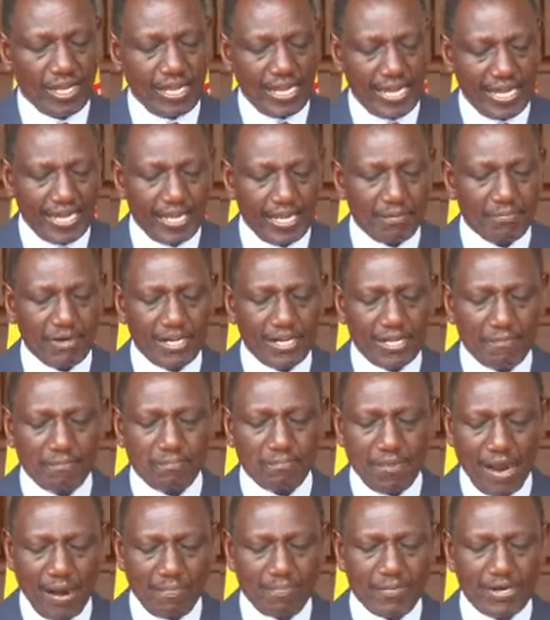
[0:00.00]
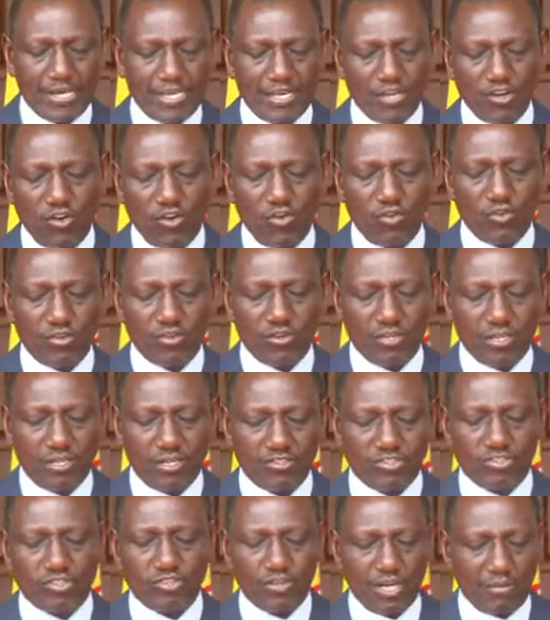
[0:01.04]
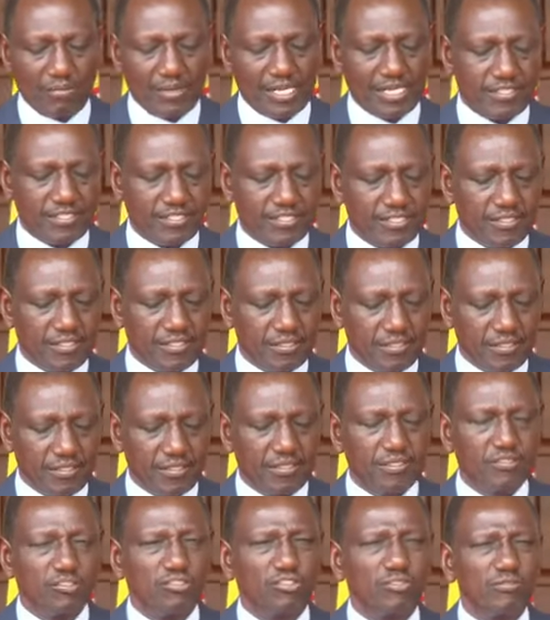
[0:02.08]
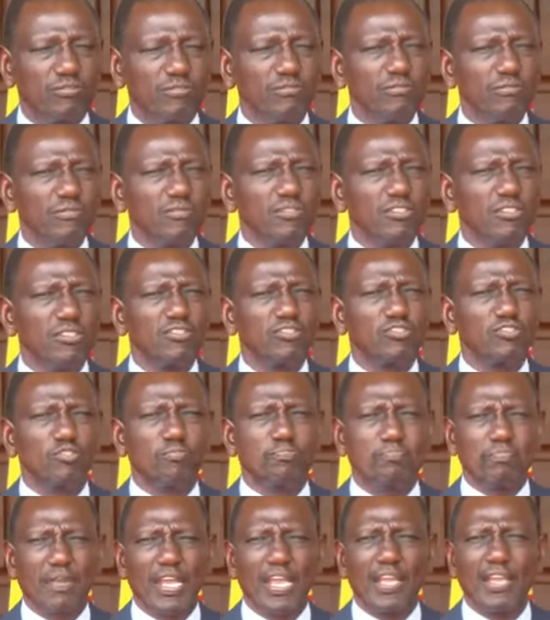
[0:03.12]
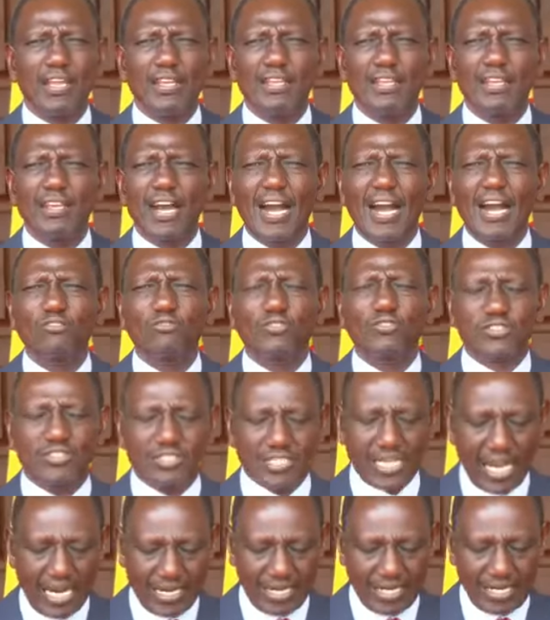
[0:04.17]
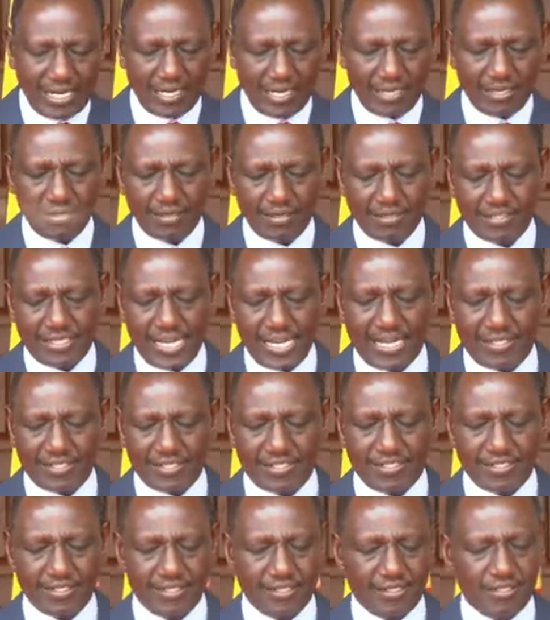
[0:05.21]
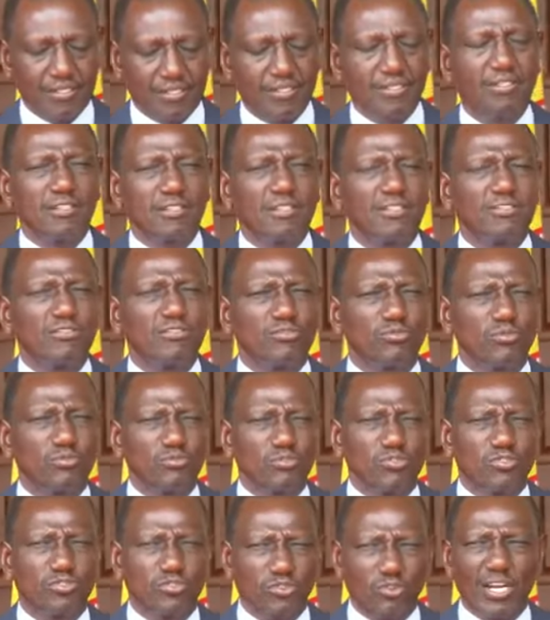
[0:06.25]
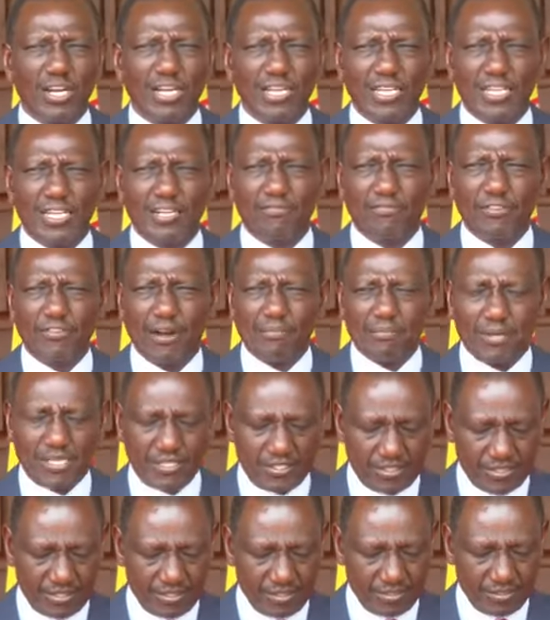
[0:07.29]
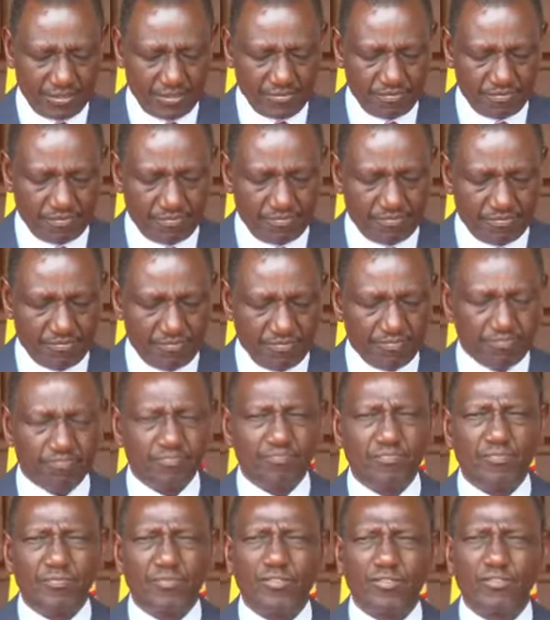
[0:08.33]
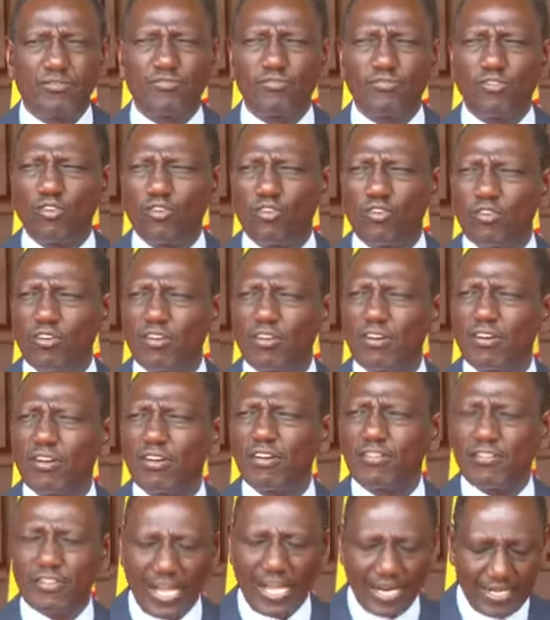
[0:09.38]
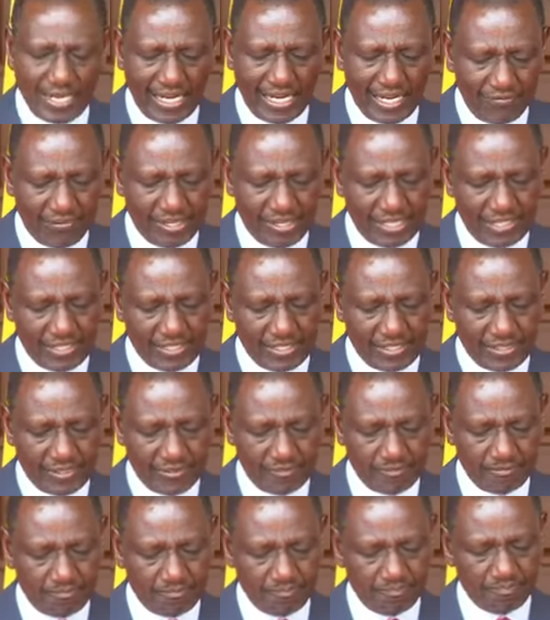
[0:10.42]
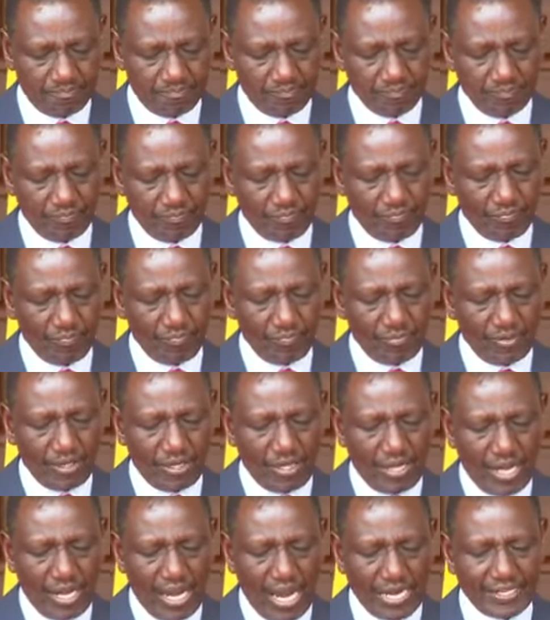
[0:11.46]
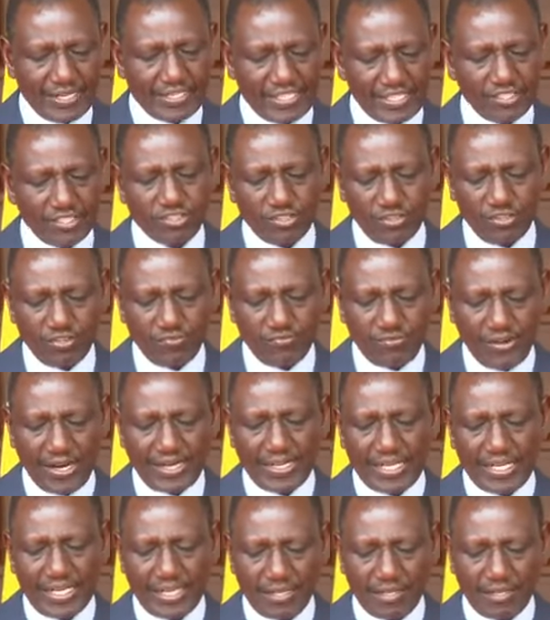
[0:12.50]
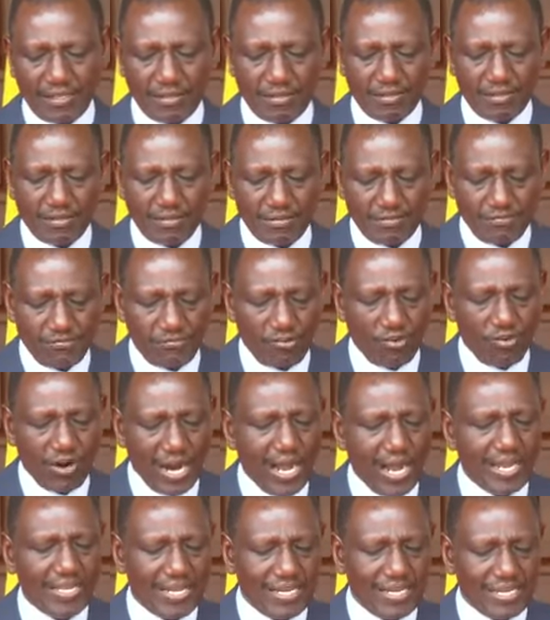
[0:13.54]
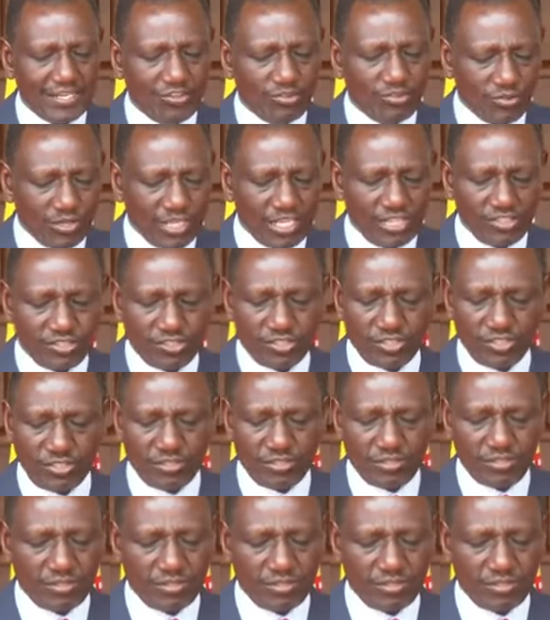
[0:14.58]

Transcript: enabling public-owned sugar mills to pay outstanding debts to sugarcane farmers for their deliveries, additional funding for higher education,